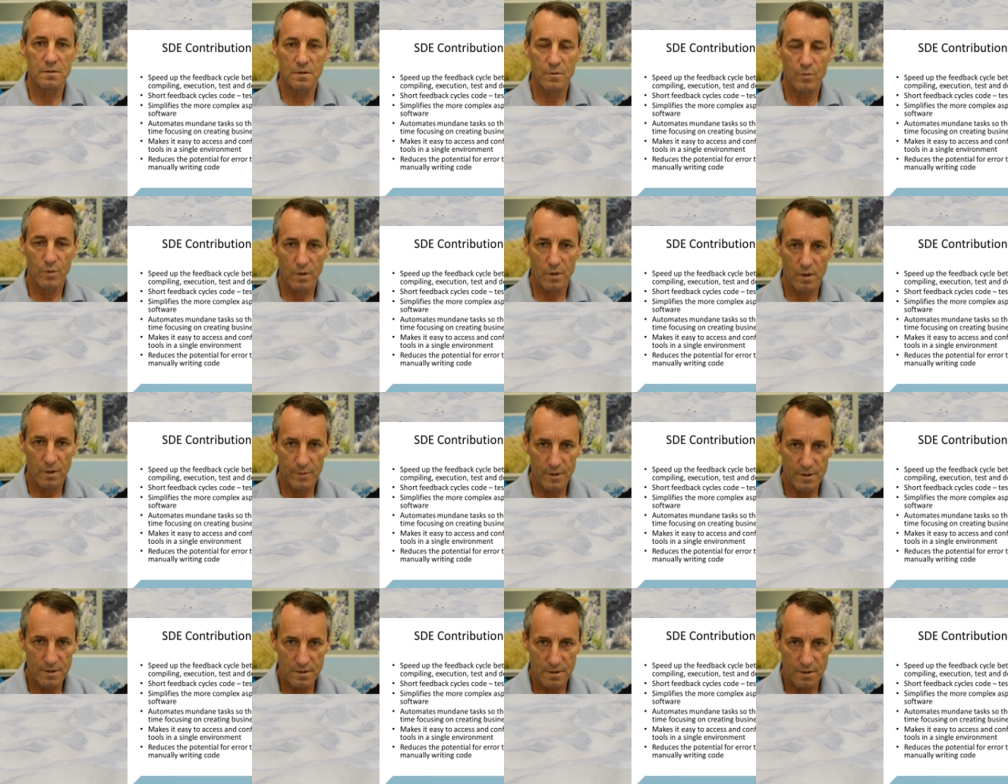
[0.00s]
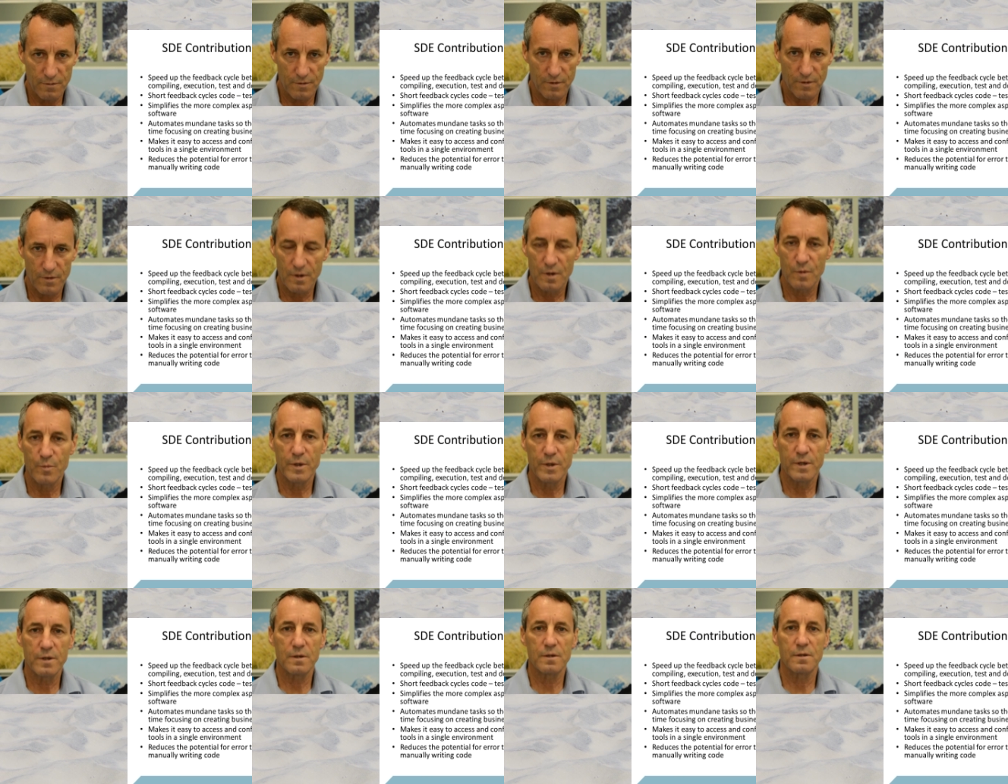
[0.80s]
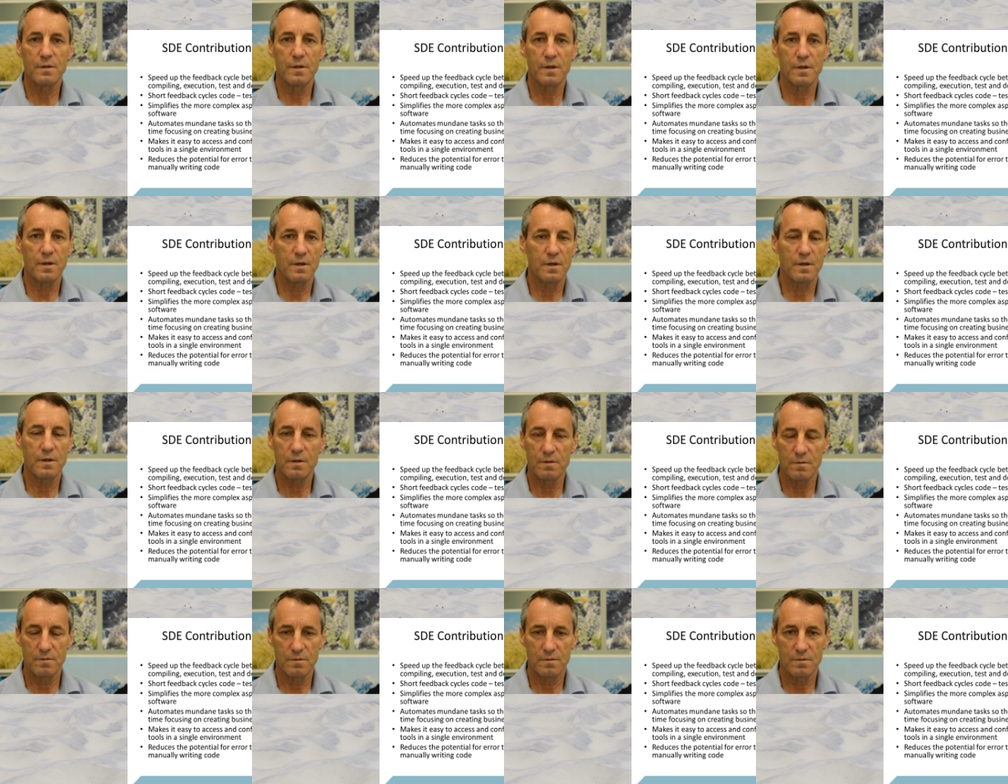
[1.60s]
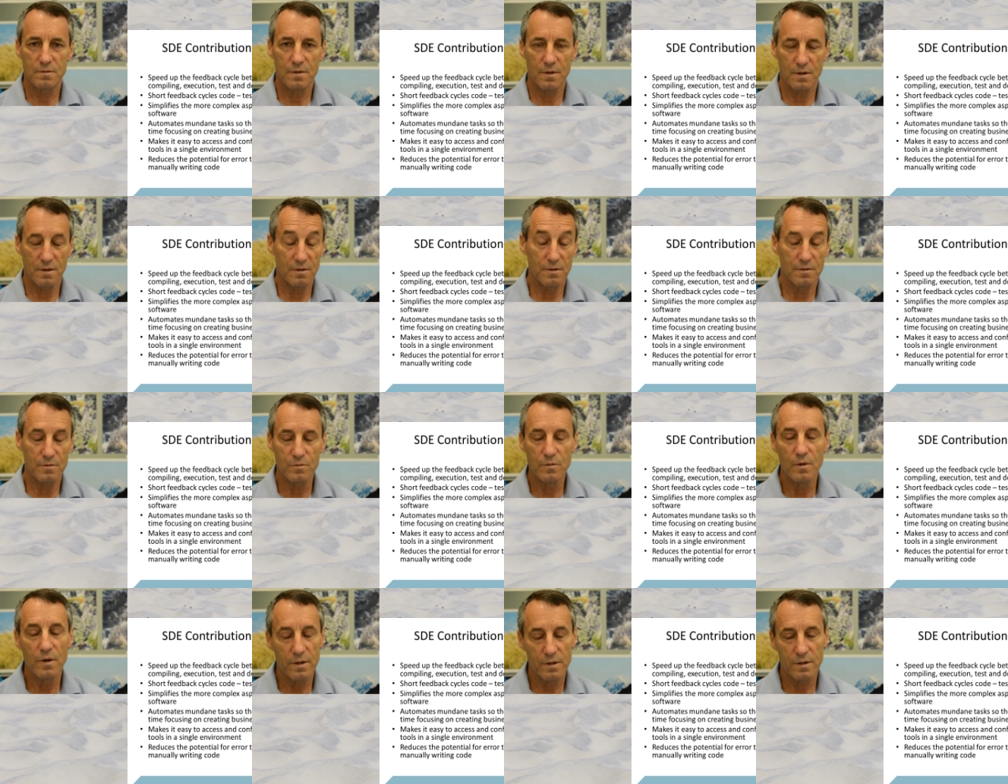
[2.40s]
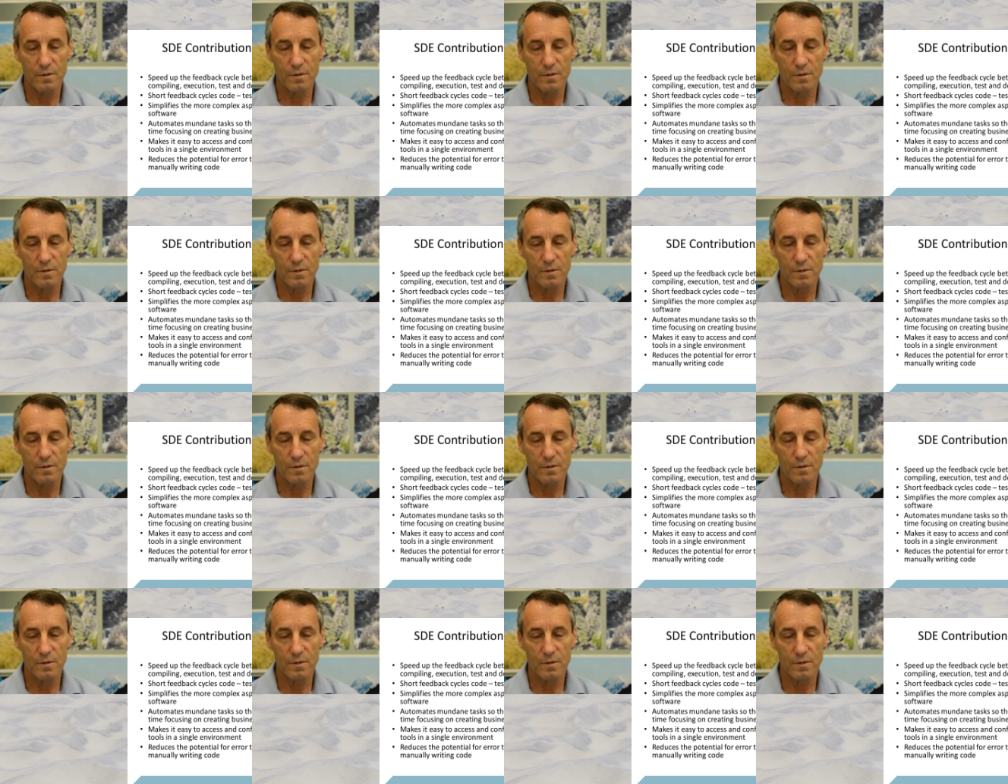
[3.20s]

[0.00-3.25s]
the programmer doesn't have to think about it and they can get it they can get right.